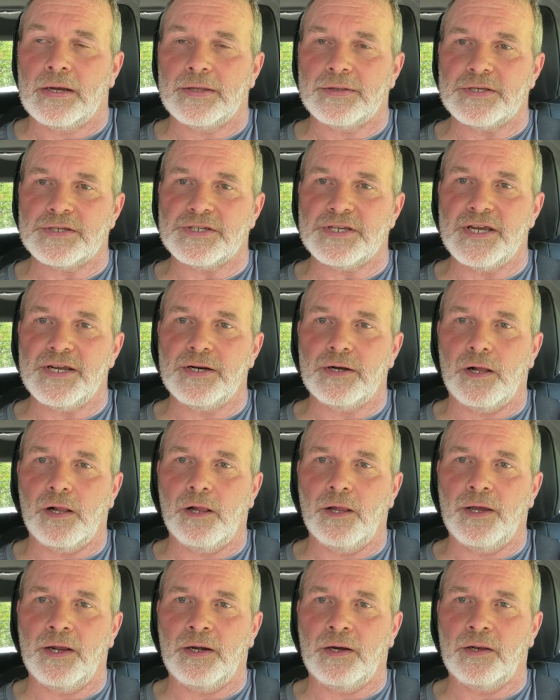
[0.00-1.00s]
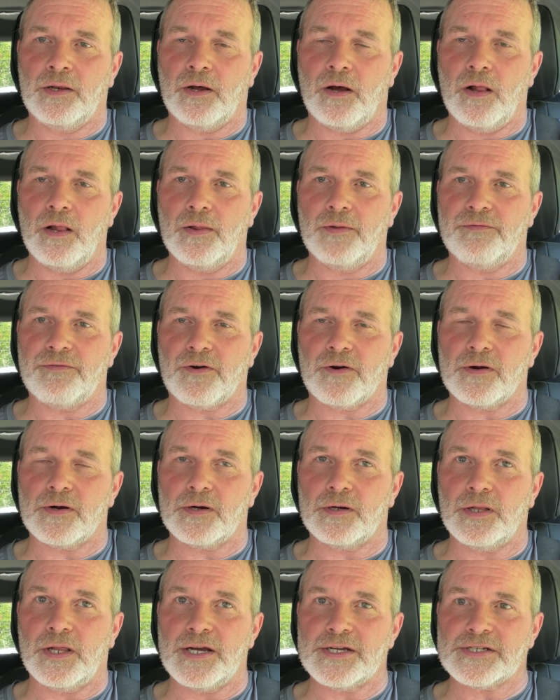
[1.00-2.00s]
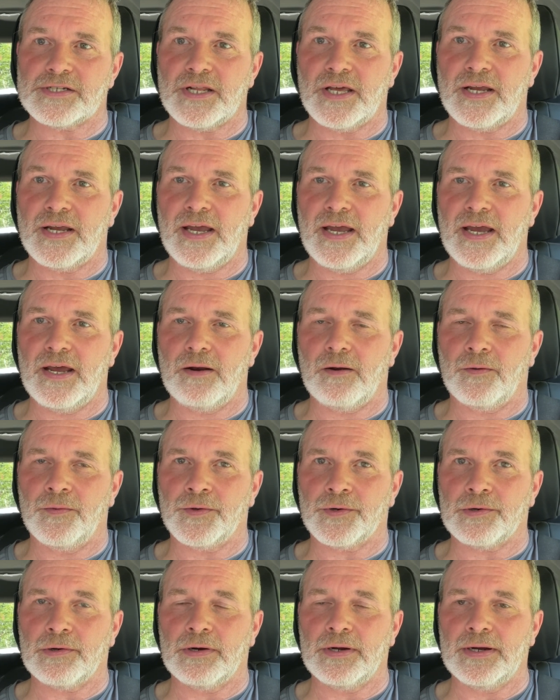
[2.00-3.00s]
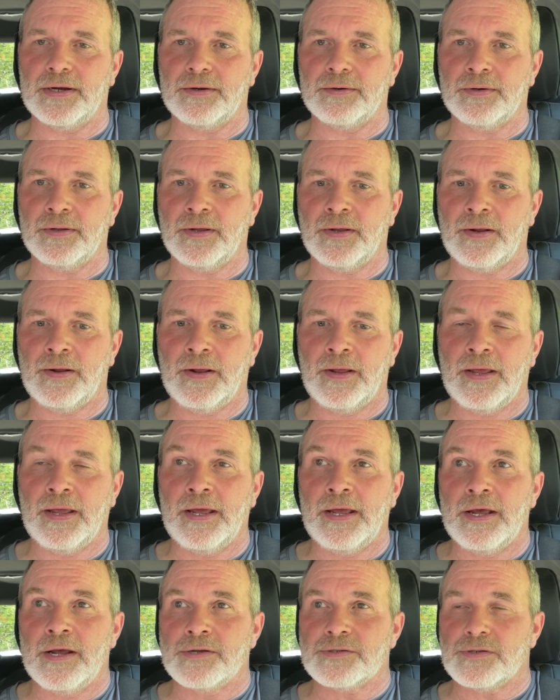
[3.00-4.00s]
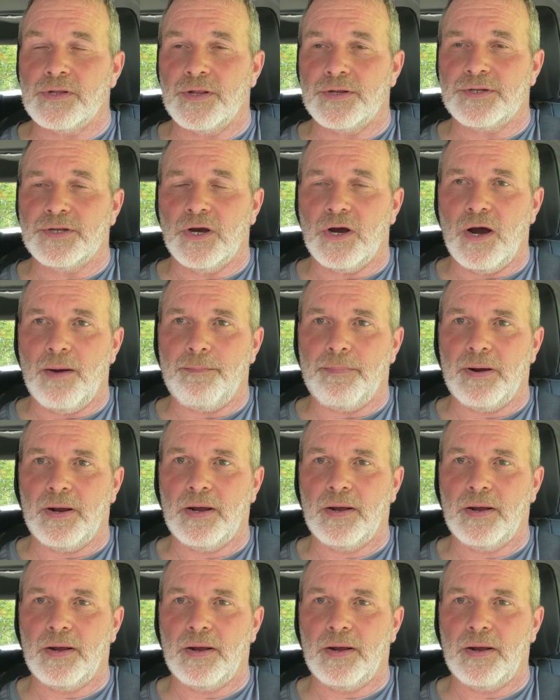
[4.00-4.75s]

seed all in and all the fertilizers I had on the ground. So the top